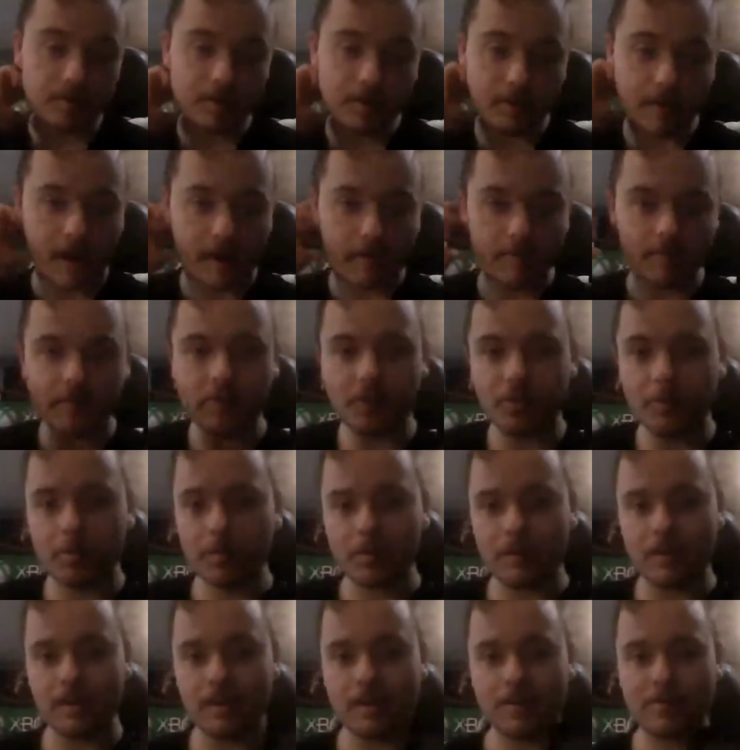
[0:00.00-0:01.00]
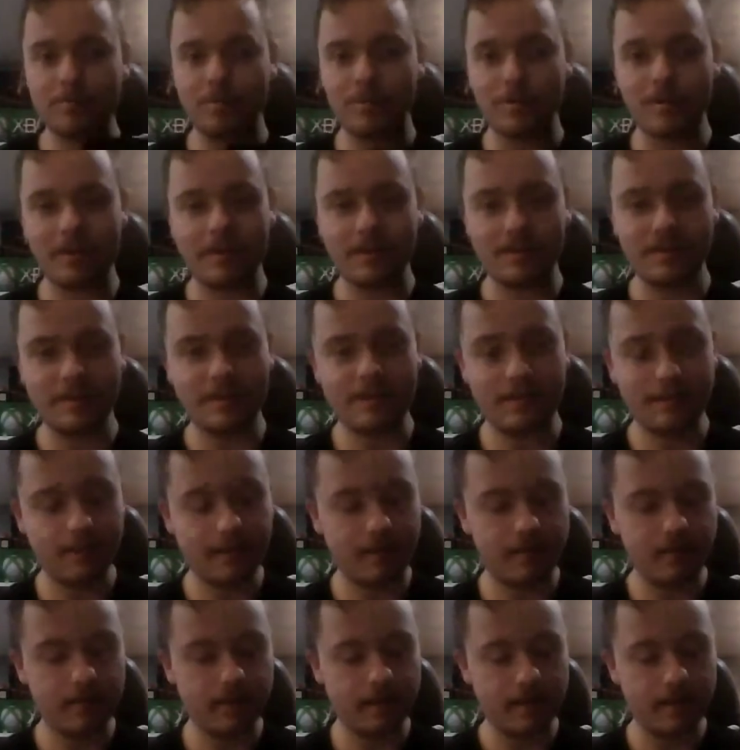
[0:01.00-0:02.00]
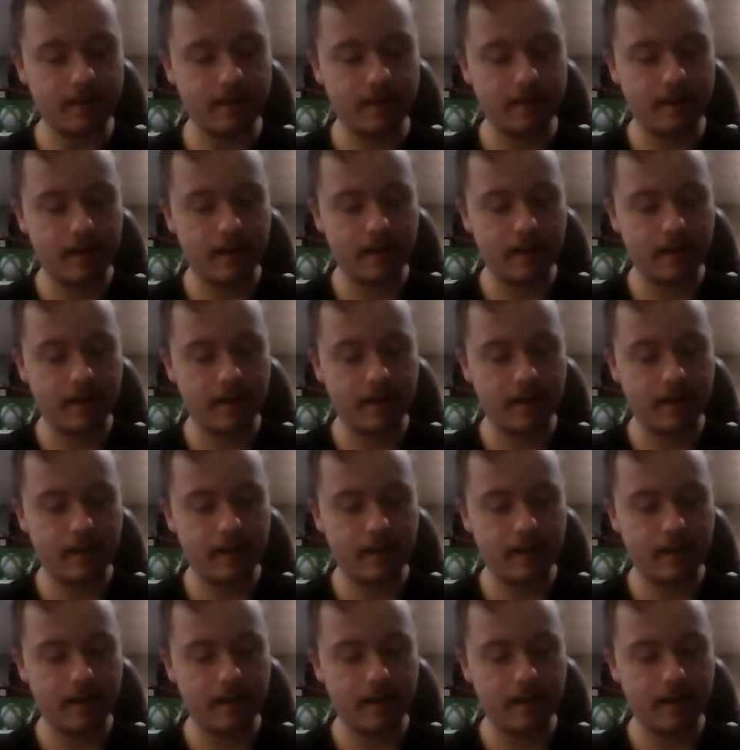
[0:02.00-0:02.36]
You obviously put the input into the TV,